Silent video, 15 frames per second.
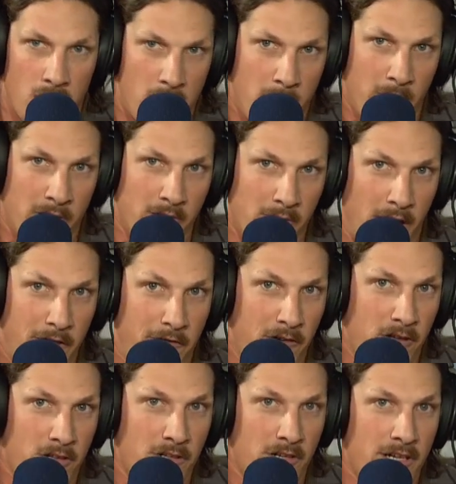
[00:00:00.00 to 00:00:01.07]
Bring the right
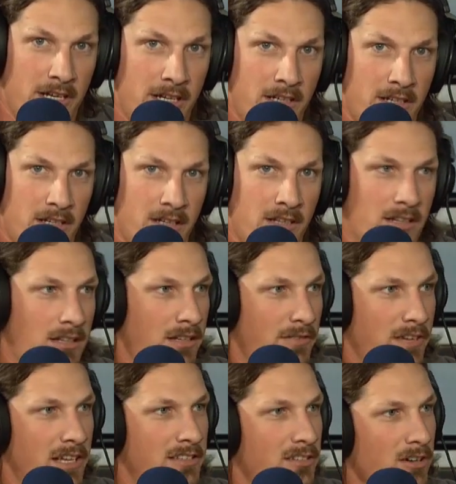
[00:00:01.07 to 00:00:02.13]
fielder in. If
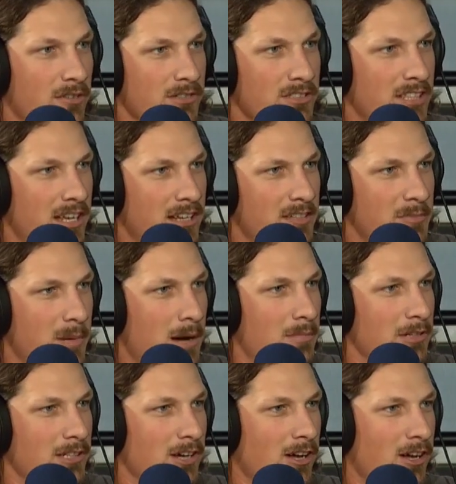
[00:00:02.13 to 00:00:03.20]
he hits it over his head, it's
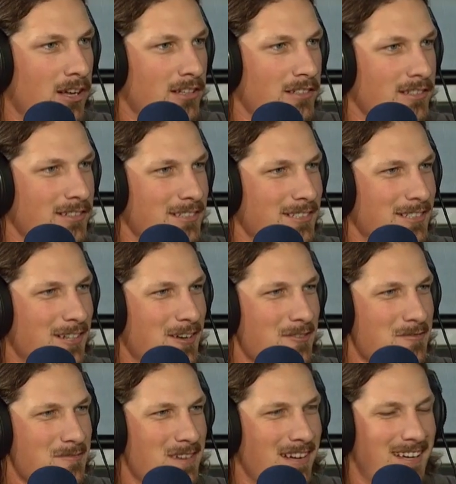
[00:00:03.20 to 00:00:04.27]
probably gone.
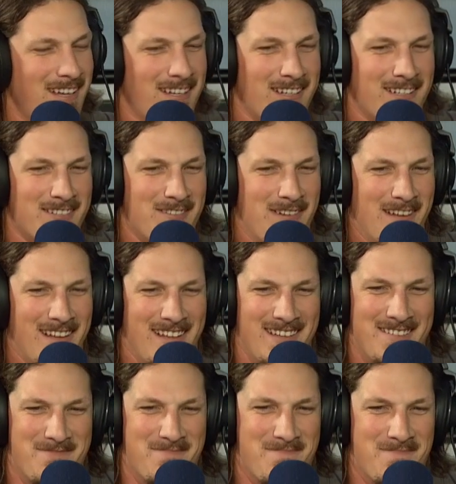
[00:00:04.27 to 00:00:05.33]

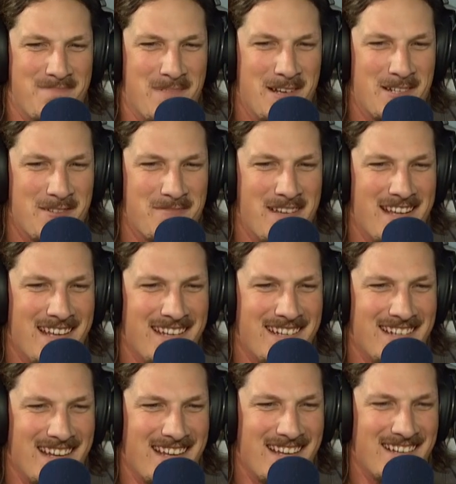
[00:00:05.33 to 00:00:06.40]
pitch him
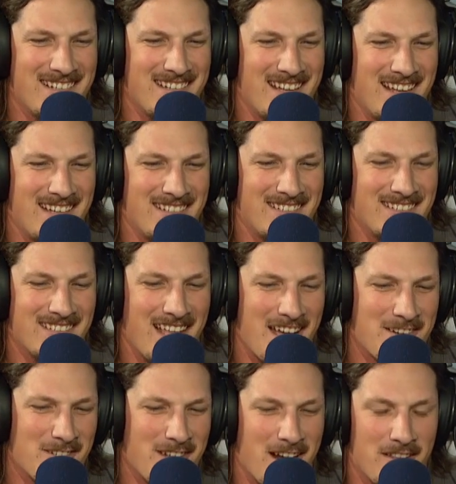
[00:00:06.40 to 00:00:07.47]
in and
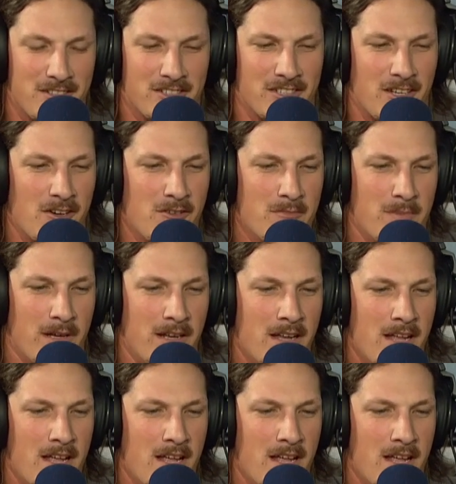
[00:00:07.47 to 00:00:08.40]
sliders out of the zone, but